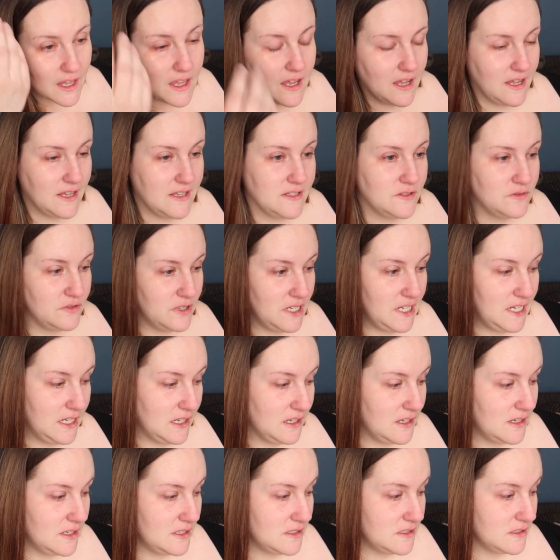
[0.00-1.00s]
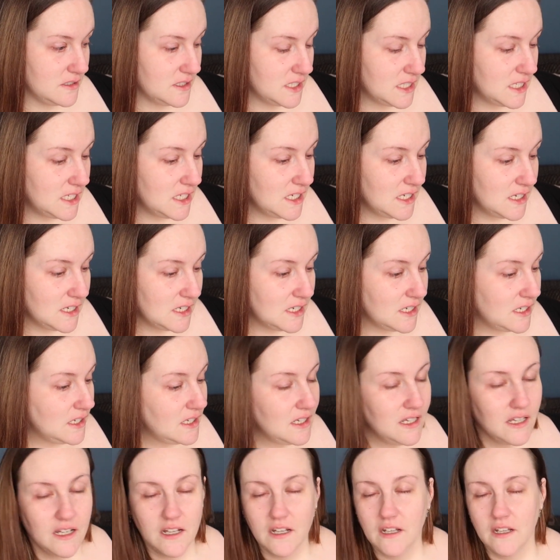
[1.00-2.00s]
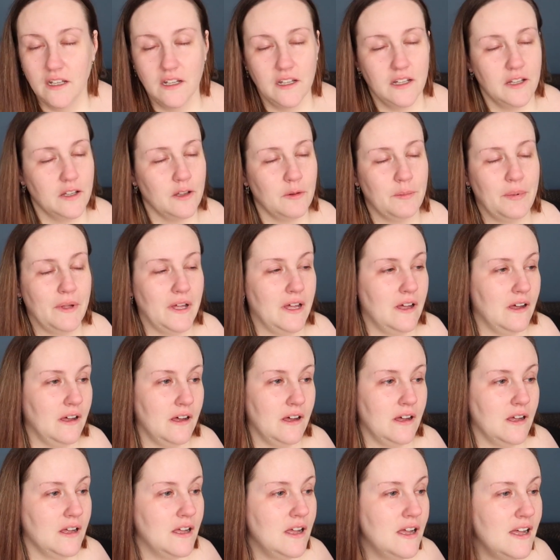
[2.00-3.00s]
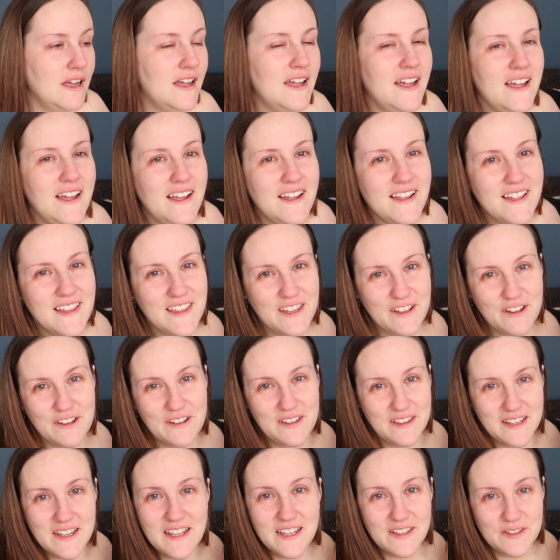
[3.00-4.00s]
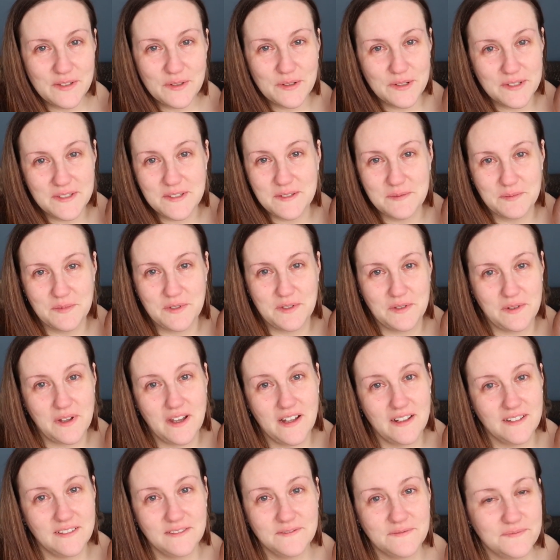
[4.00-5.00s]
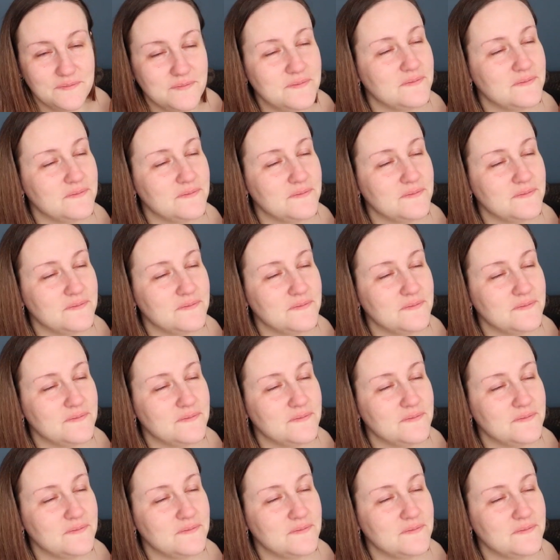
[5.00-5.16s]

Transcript: It is really hard, but oh, it's awesome as well.